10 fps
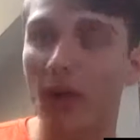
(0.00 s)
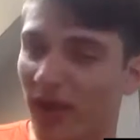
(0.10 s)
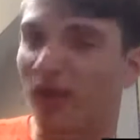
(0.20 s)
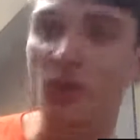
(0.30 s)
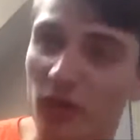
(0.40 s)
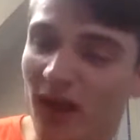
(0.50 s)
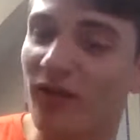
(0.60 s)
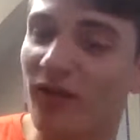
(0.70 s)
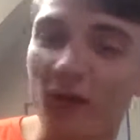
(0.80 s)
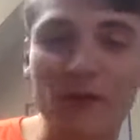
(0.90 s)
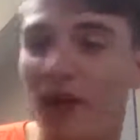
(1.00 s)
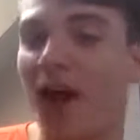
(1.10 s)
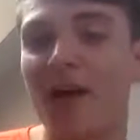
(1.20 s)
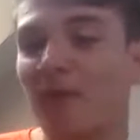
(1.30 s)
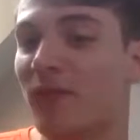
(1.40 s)
that's all sent off,
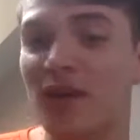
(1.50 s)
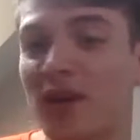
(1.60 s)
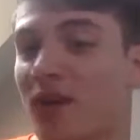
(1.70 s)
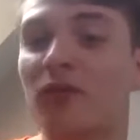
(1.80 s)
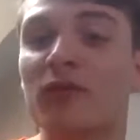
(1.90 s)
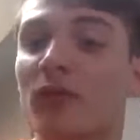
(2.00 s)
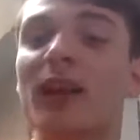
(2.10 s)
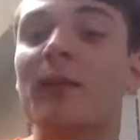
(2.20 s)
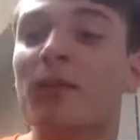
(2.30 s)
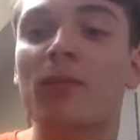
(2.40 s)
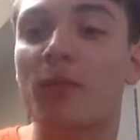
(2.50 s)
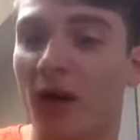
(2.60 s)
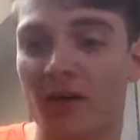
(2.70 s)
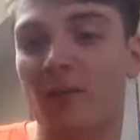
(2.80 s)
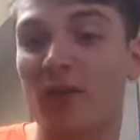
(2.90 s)
you really
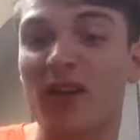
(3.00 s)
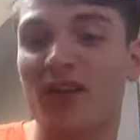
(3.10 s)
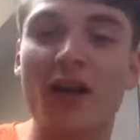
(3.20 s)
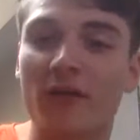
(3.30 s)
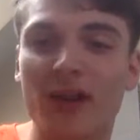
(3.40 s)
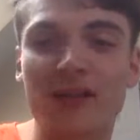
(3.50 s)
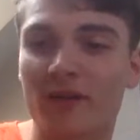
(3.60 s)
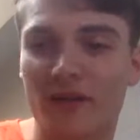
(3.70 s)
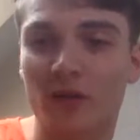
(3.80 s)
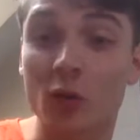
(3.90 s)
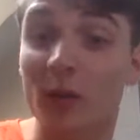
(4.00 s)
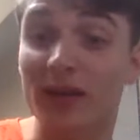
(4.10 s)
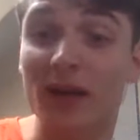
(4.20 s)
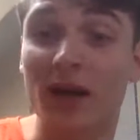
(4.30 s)
breathe a sigh of relief because it will be done.